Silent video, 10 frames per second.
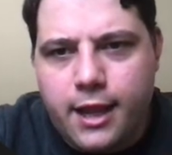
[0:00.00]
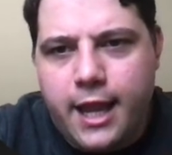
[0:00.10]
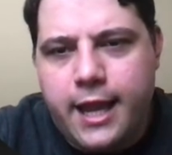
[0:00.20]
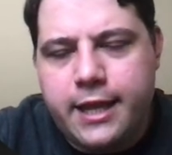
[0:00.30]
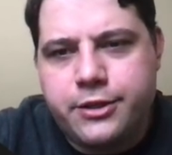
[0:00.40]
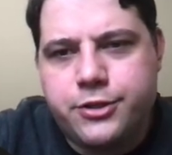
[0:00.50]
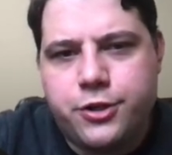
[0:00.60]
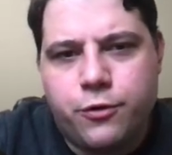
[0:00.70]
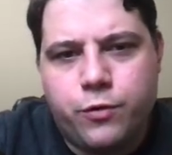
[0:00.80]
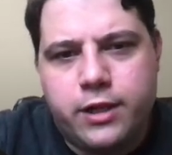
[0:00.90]
And
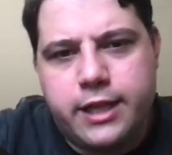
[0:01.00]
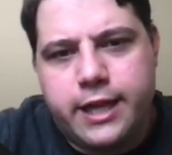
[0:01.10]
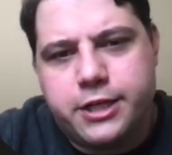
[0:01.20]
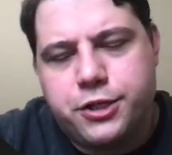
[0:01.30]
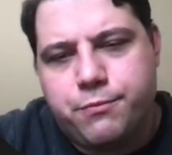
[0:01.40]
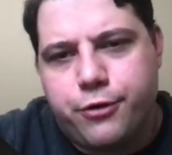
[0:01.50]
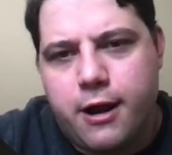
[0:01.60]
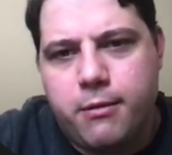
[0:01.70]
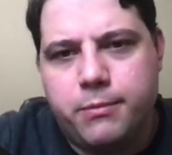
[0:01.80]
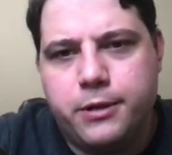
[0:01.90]
so really it should
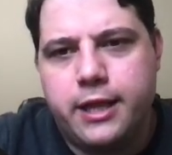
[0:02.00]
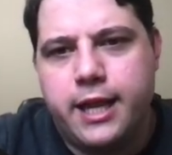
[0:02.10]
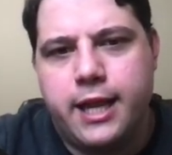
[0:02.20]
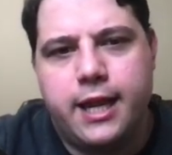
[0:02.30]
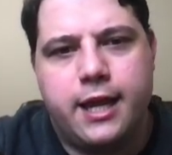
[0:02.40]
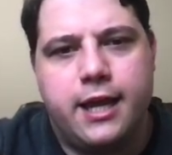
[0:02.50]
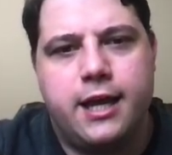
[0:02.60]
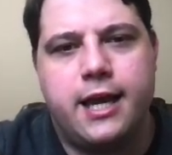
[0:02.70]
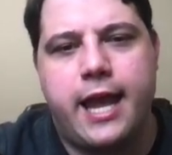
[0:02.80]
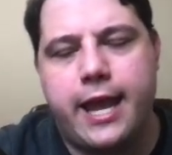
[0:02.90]
probably
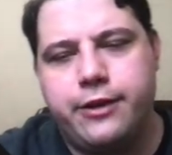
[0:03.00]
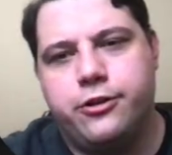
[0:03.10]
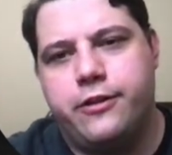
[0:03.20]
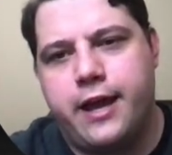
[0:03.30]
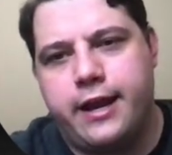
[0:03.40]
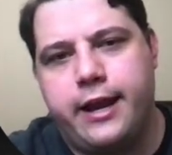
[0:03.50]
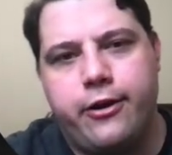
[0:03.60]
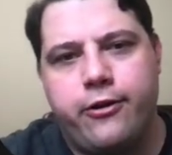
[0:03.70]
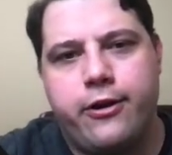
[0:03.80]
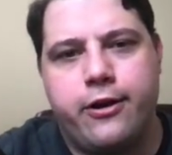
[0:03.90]
handle that
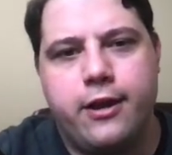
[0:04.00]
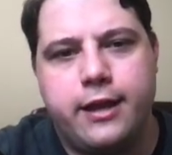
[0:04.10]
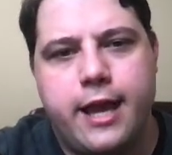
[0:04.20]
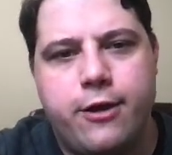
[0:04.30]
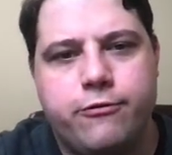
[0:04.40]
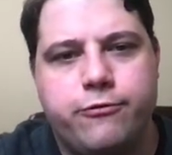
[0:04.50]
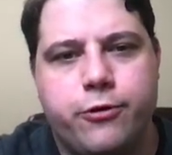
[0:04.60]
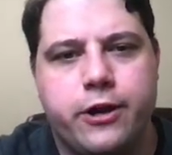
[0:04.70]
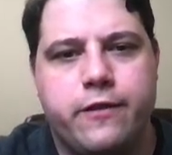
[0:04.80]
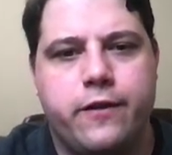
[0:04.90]
error, account
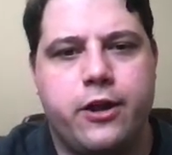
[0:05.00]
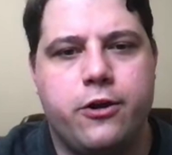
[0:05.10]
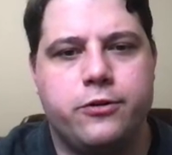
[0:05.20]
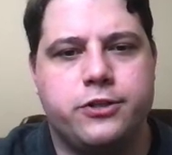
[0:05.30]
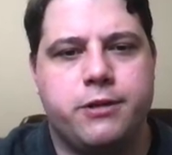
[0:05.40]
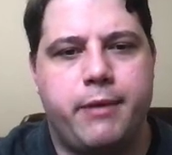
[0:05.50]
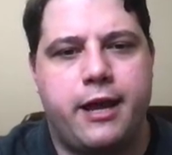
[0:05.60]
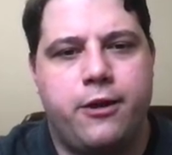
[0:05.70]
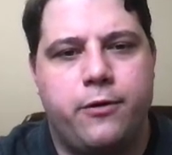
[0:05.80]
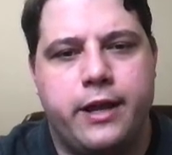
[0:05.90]
for it in the code
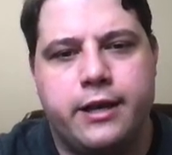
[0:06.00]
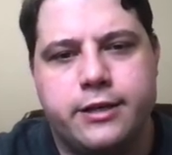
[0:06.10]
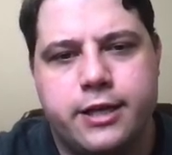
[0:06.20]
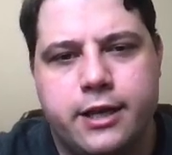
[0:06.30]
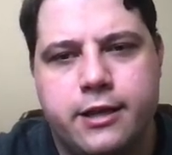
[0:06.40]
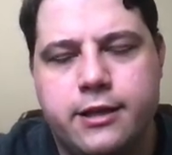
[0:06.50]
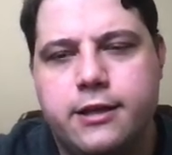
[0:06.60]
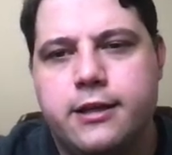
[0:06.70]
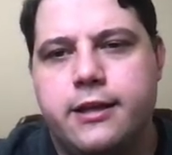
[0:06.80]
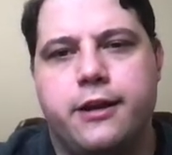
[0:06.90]
somehow, and
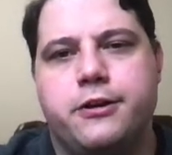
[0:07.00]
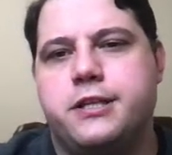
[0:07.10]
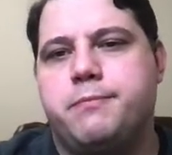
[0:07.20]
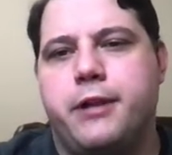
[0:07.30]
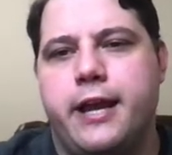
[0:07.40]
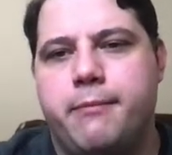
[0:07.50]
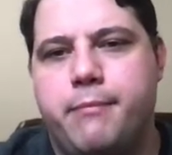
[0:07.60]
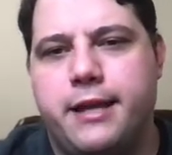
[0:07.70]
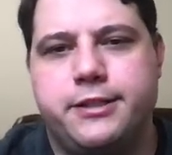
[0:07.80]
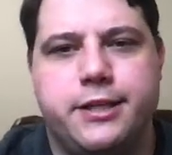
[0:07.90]
display a
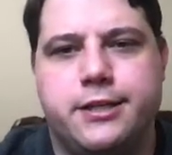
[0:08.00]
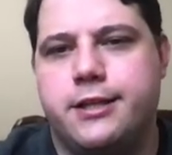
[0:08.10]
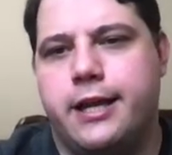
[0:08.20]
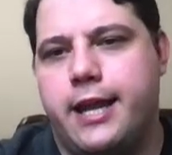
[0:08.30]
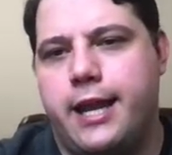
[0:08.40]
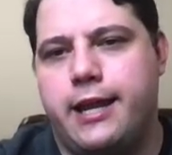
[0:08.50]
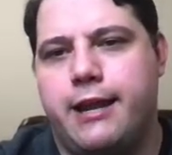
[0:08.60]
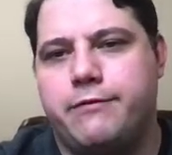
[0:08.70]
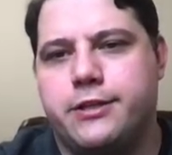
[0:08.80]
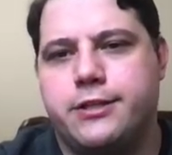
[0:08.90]
message like, hey, you
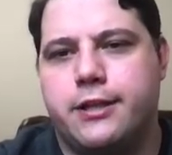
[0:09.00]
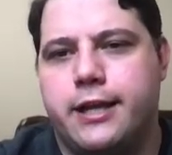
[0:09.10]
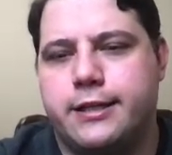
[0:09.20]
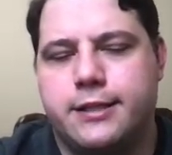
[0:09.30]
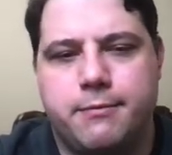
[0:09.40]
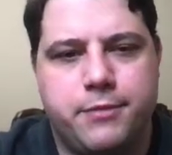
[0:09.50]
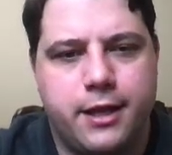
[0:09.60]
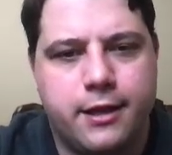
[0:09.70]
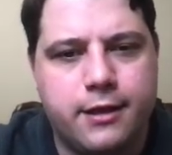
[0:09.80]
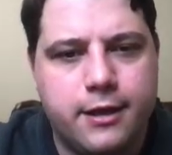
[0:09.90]
have to select
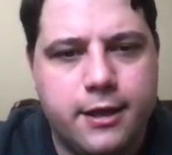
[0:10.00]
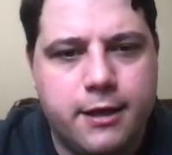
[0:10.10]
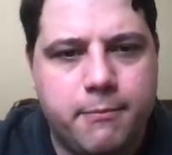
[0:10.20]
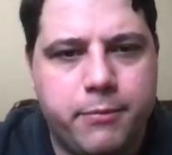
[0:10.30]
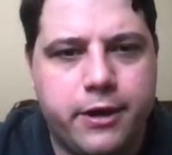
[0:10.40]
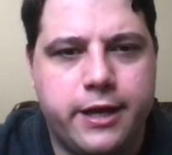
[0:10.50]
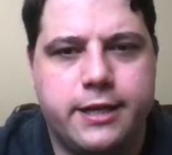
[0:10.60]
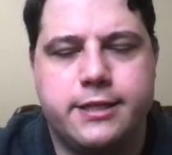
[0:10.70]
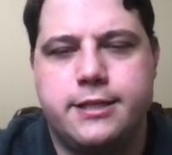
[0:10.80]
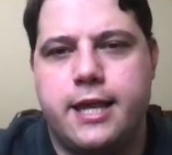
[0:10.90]
something. But
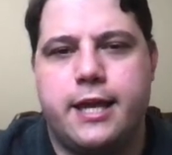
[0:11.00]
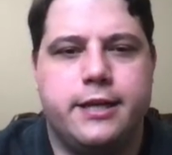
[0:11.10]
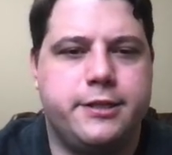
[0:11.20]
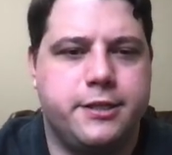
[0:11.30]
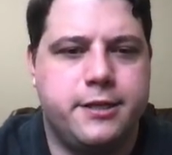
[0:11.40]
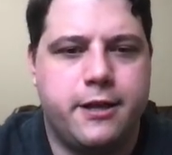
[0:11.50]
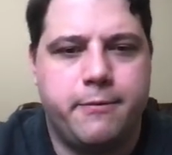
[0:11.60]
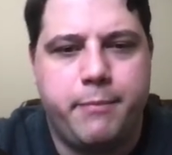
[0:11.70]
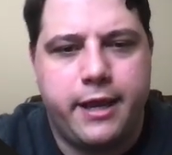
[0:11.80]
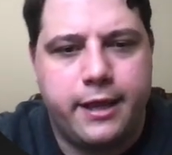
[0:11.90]
instead it's just
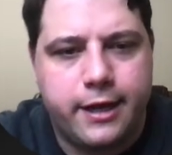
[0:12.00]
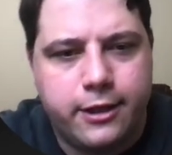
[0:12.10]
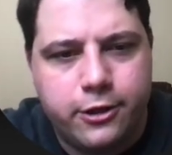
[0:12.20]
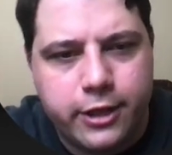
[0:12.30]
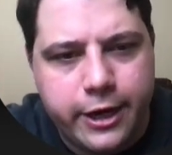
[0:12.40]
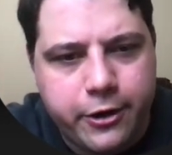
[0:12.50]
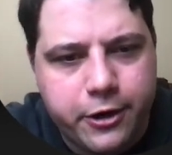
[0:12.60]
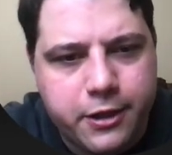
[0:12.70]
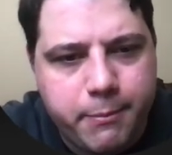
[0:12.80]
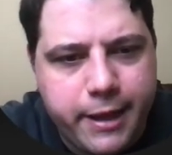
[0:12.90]
making a little
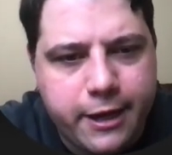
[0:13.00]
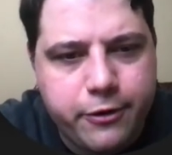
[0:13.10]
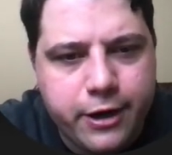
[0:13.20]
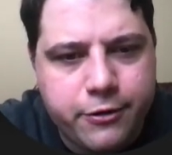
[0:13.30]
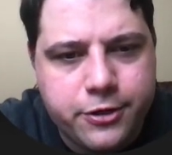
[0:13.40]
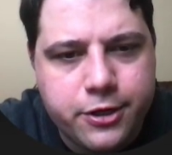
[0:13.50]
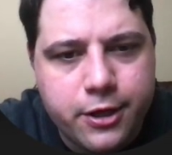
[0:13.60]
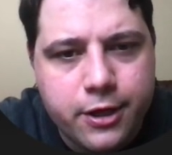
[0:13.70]
error in the background.